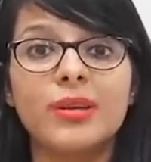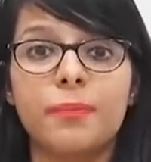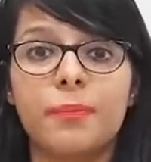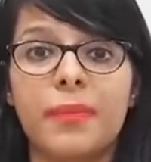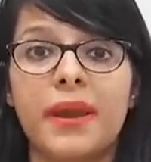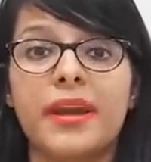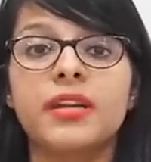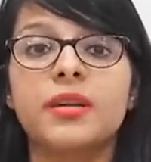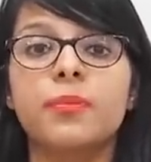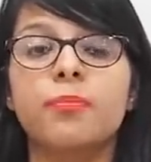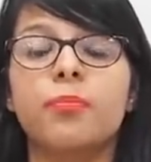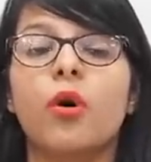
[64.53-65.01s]

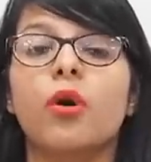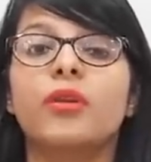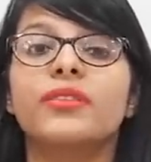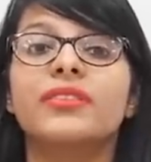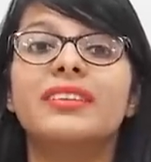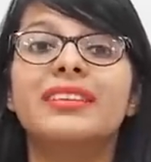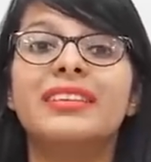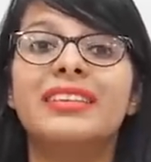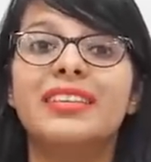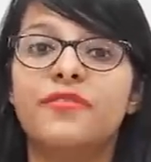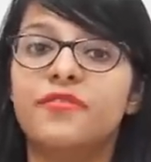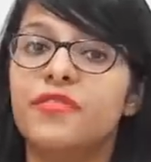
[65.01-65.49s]
depend upon
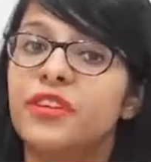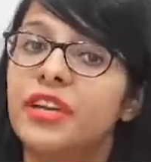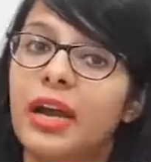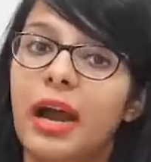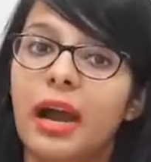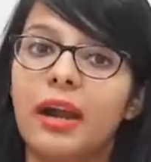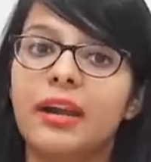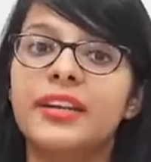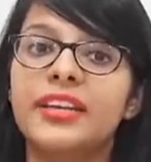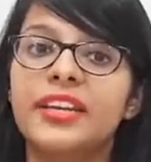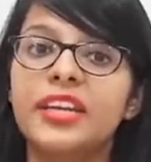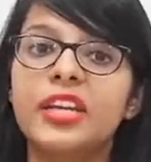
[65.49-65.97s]
the
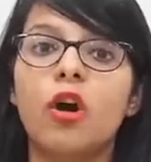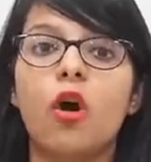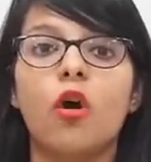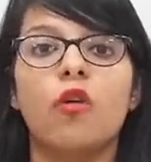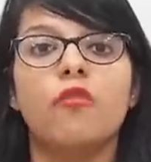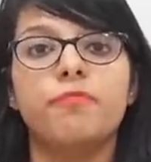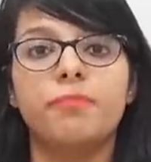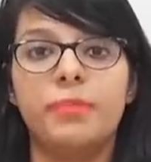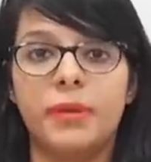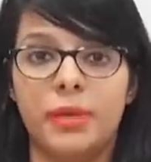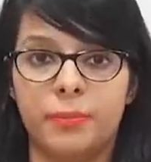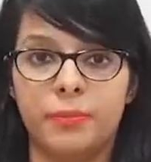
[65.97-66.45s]
difficulty
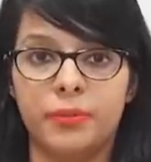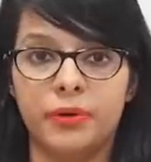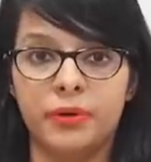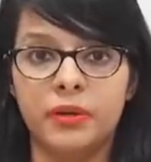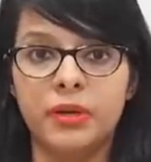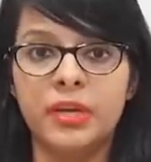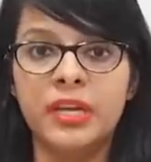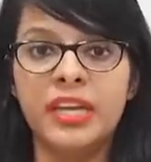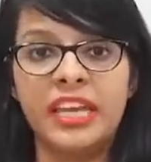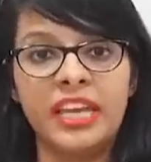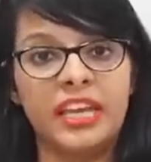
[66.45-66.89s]
of paper.